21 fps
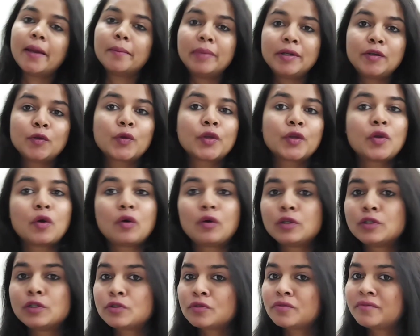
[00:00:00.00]
but you can
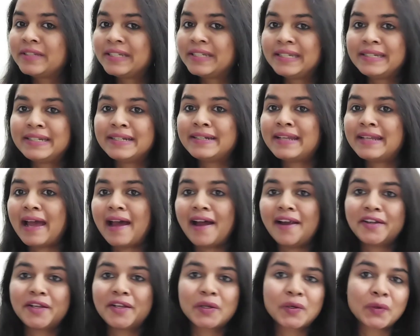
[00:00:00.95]
also read it
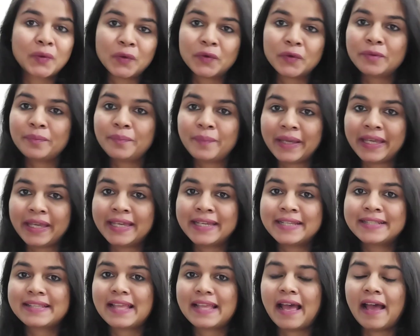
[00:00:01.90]
at your own
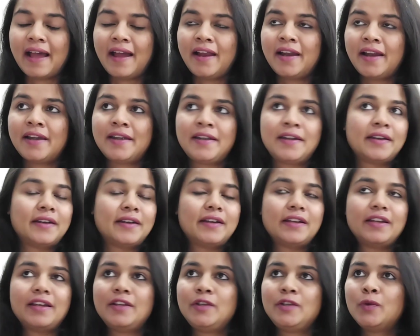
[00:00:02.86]
pace, and
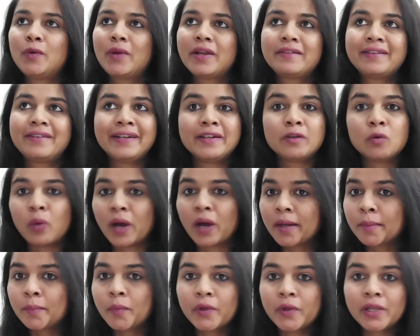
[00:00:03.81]
you can read
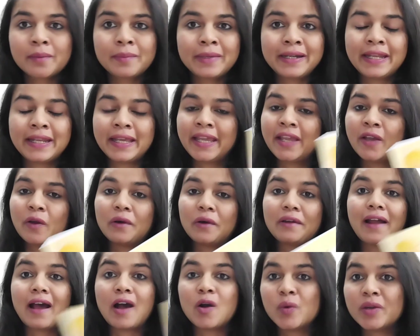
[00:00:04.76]
one poem a day or
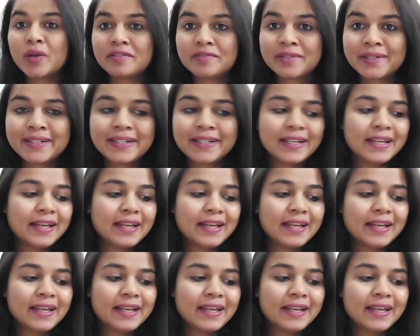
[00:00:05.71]
however